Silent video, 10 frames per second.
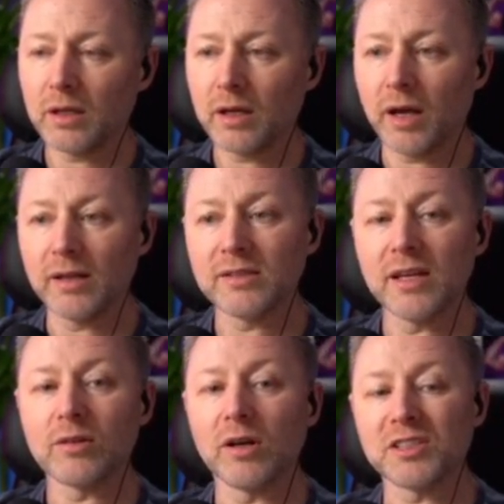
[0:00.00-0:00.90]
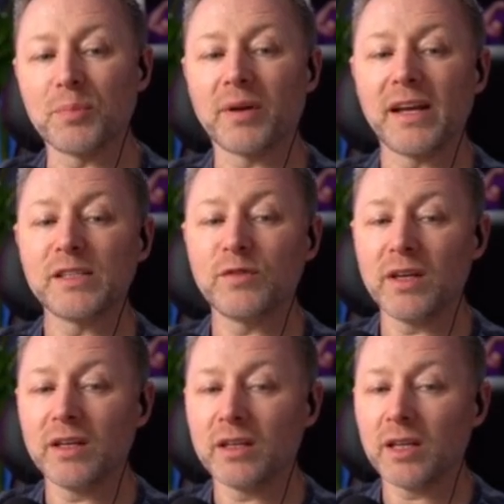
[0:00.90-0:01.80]
And said, I've got a surprise for
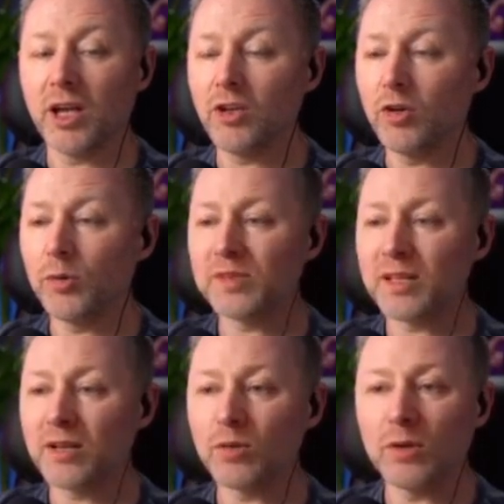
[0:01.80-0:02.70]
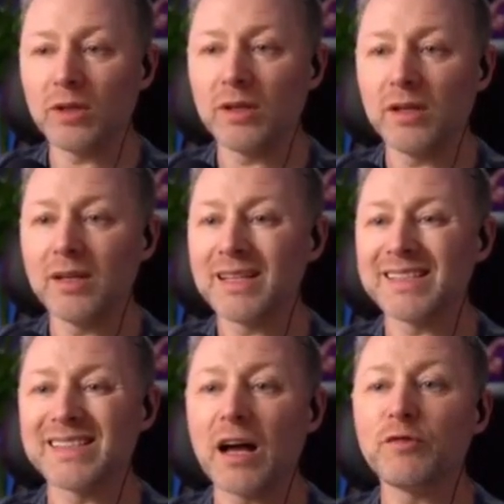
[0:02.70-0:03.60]
you. And you know who was at the door?
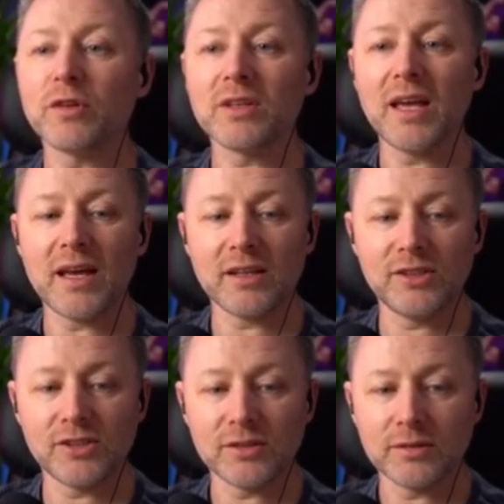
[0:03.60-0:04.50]
Zafford Cakes.